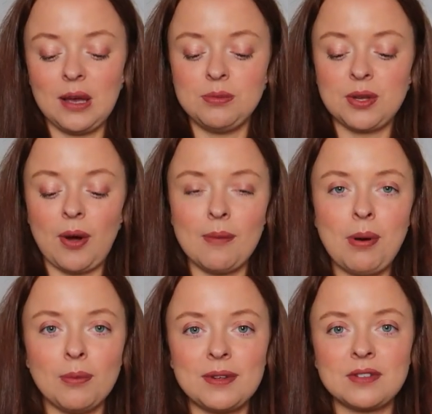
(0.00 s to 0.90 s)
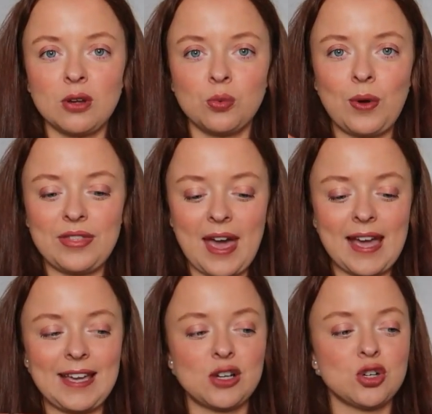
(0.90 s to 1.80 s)
So I popped this on with
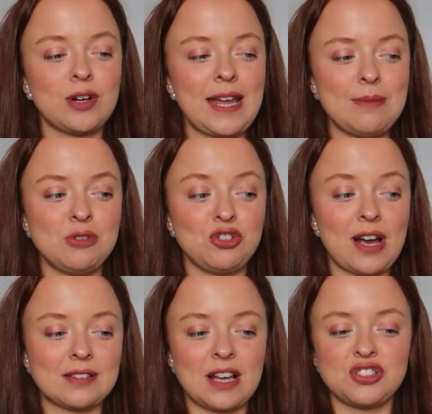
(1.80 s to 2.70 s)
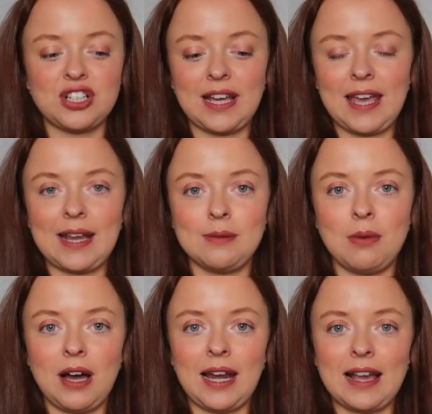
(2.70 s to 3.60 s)
a cream dress actually in
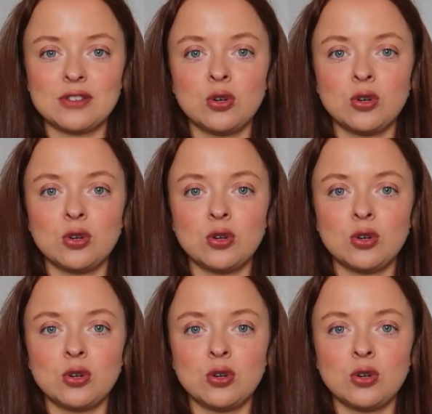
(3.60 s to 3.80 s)
my last